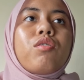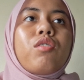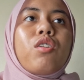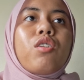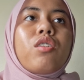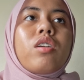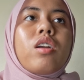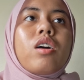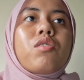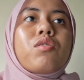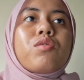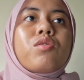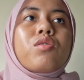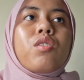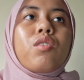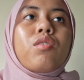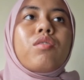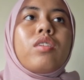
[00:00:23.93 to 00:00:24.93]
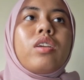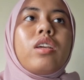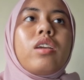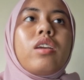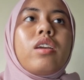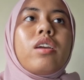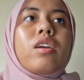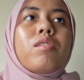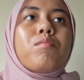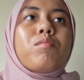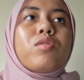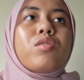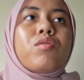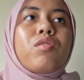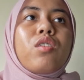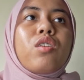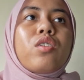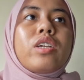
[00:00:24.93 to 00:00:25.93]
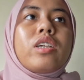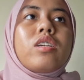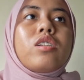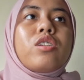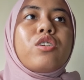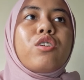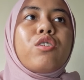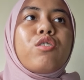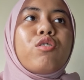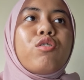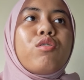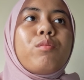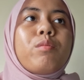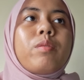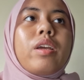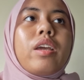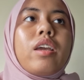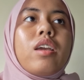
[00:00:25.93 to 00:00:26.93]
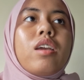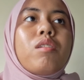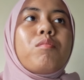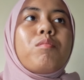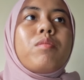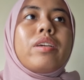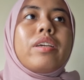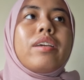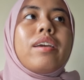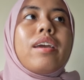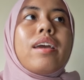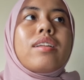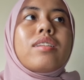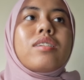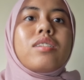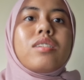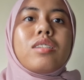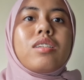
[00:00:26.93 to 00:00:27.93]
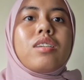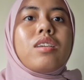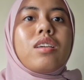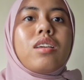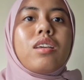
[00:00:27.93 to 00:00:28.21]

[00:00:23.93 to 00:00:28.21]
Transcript: 4 rounds of e-games for each group A, B and C.